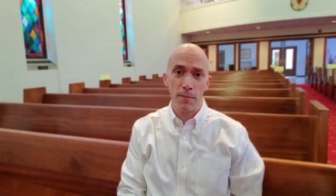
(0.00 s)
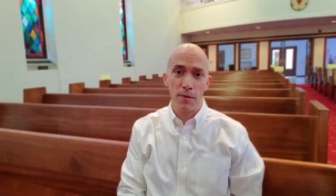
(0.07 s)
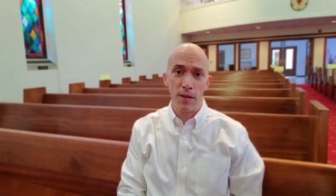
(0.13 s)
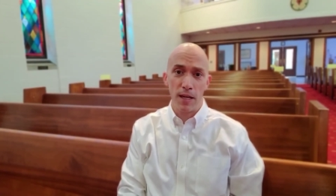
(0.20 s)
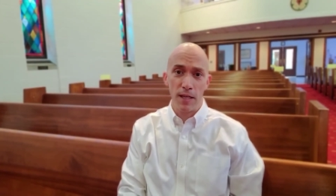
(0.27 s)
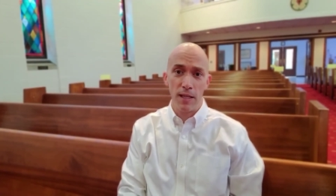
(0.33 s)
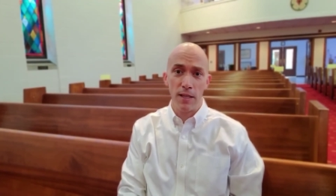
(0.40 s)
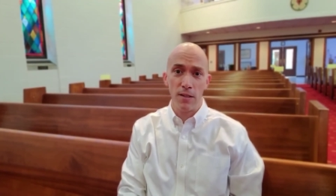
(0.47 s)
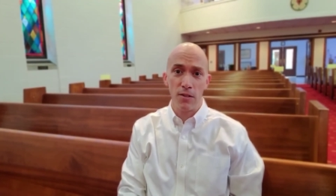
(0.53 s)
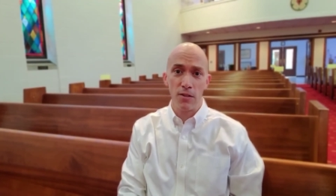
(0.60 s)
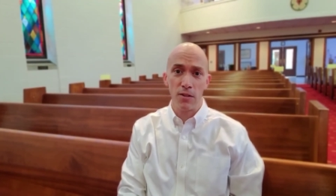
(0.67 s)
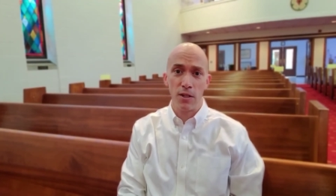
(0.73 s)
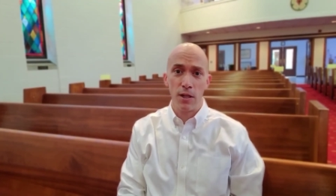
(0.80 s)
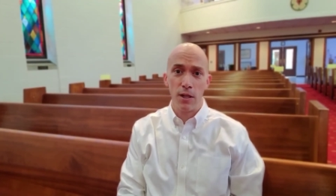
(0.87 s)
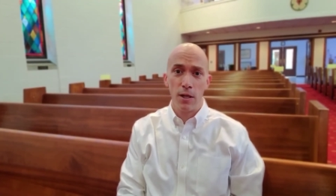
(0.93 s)
That
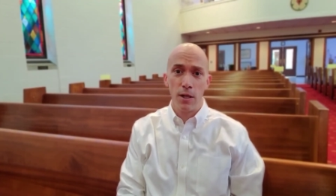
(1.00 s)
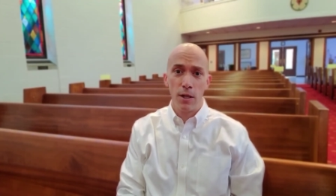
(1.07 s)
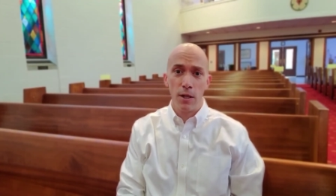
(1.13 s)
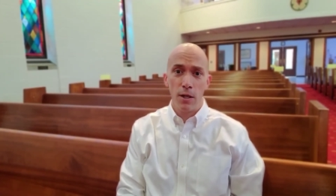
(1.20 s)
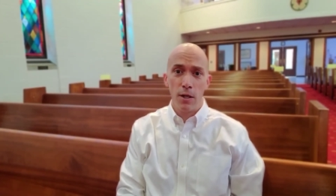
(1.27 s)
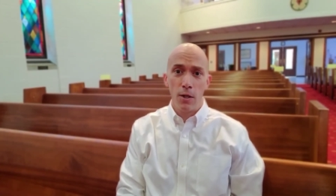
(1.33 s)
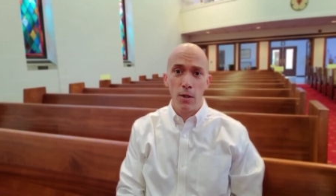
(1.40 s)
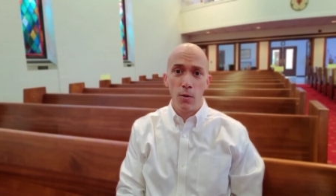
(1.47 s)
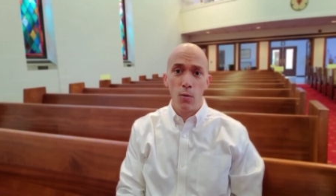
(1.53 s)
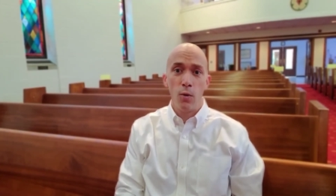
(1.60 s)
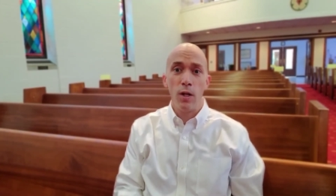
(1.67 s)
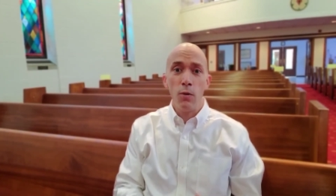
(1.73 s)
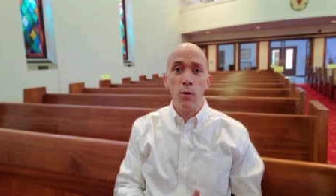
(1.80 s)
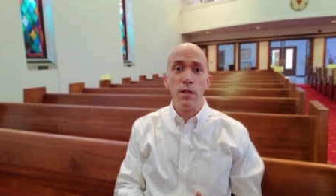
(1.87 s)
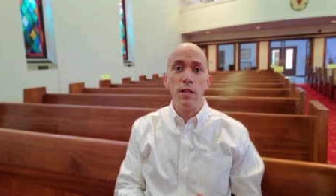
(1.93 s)
is,
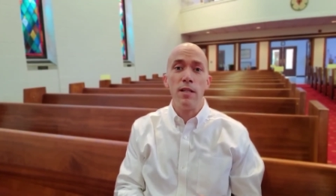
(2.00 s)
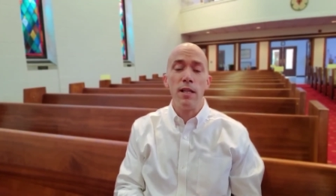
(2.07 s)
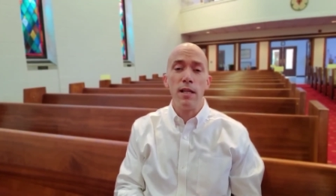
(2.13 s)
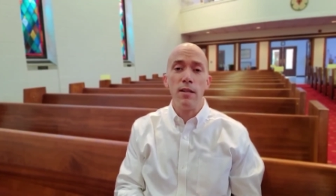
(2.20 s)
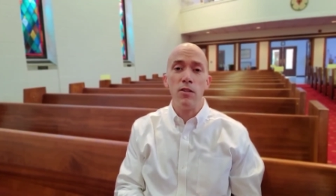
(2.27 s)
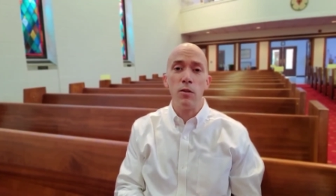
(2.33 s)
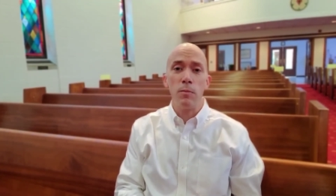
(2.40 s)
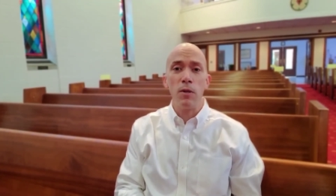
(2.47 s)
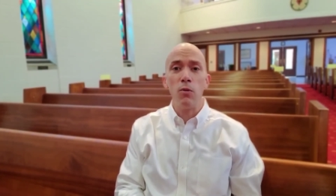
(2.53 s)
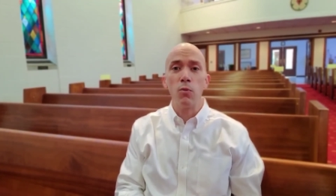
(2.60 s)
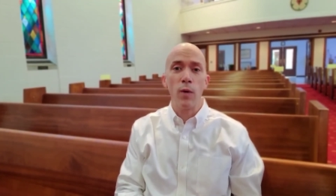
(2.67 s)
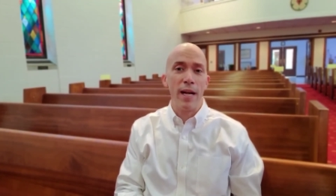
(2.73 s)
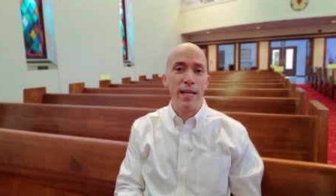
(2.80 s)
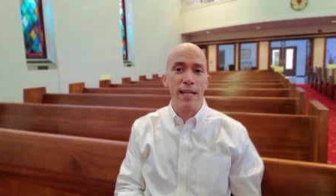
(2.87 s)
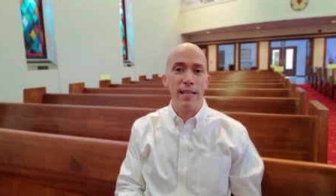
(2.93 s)
we would need to be
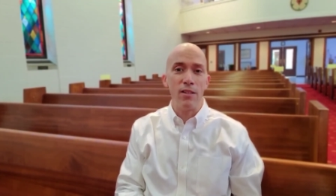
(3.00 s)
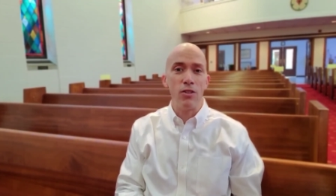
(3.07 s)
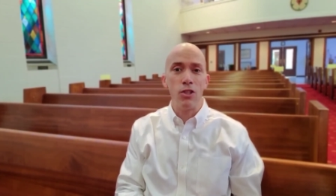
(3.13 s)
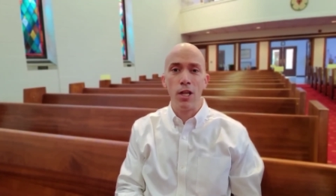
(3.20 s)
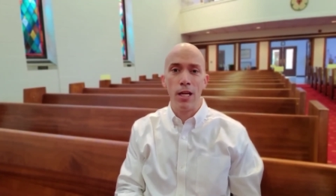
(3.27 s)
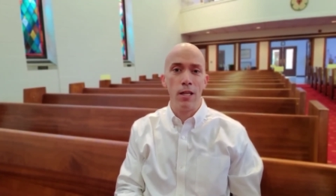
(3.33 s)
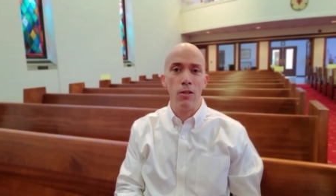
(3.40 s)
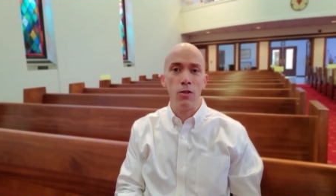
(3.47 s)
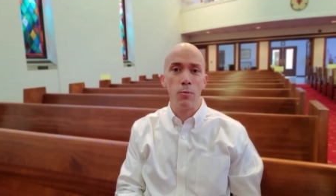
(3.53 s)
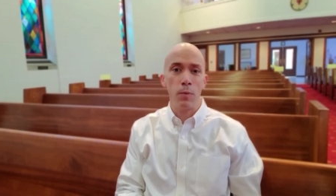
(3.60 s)
ready to change